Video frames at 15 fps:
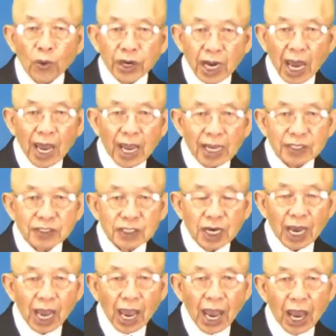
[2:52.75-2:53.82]
days, the
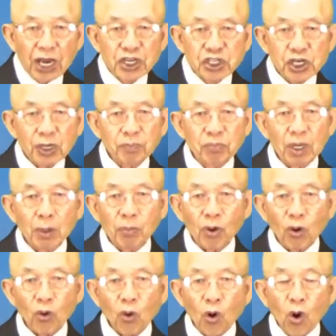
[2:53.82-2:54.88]
ancient
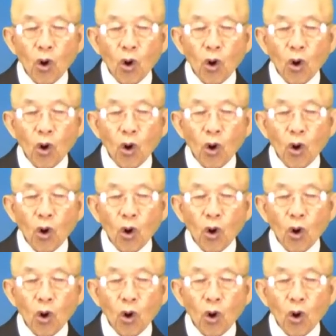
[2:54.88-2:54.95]
people,